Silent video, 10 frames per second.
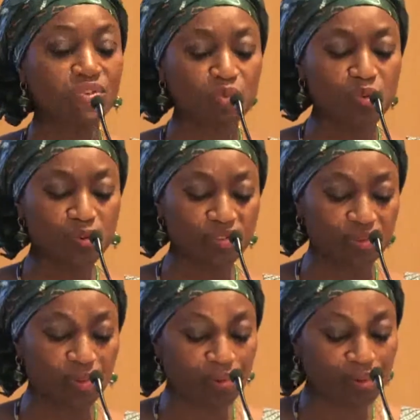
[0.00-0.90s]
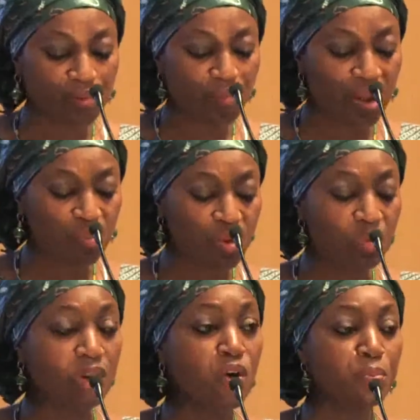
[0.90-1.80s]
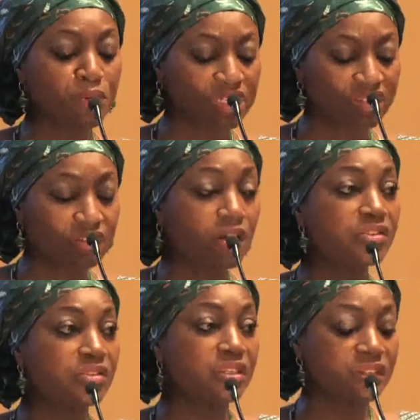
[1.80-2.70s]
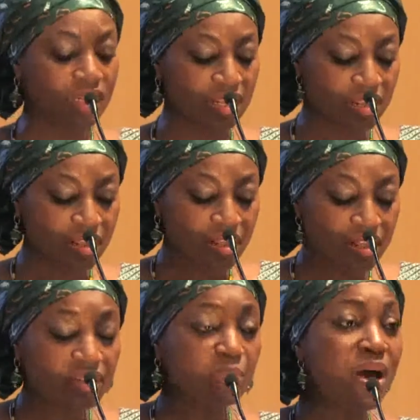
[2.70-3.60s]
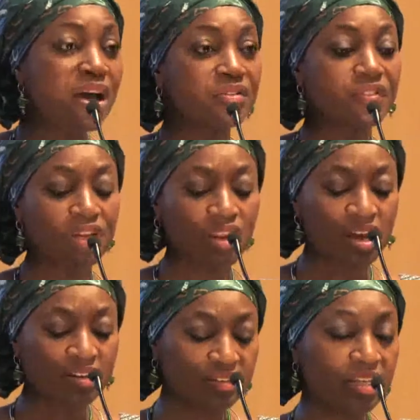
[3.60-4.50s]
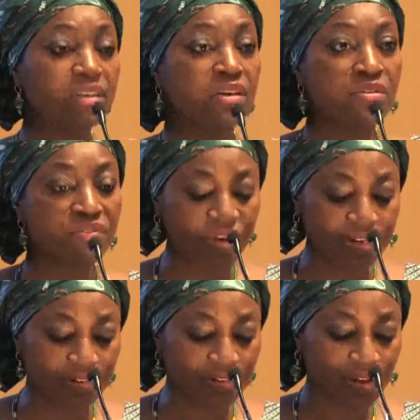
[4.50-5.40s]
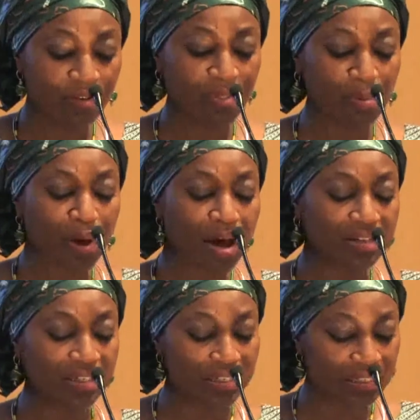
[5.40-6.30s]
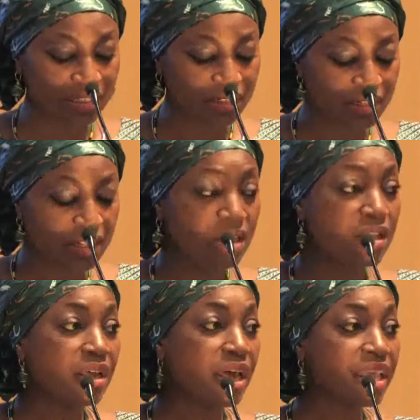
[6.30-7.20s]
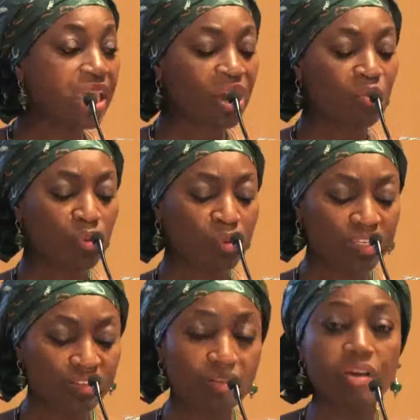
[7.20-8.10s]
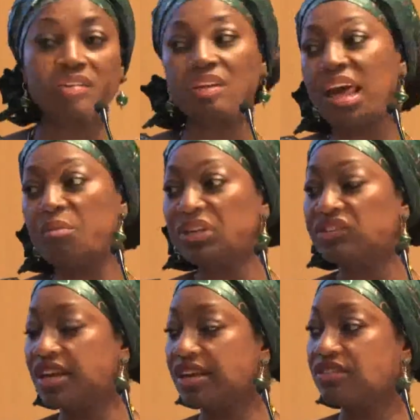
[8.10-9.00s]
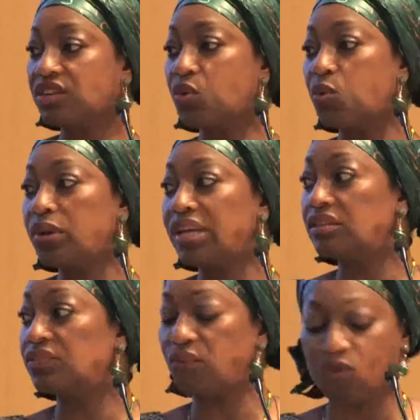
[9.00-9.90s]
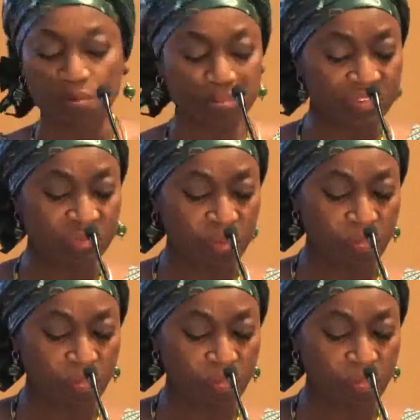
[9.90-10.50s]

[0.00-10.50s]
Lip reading: to Warsaw, where we will open discussions as part of the 19th Conference of the Parties, and here we will discuss climate change in all its forms.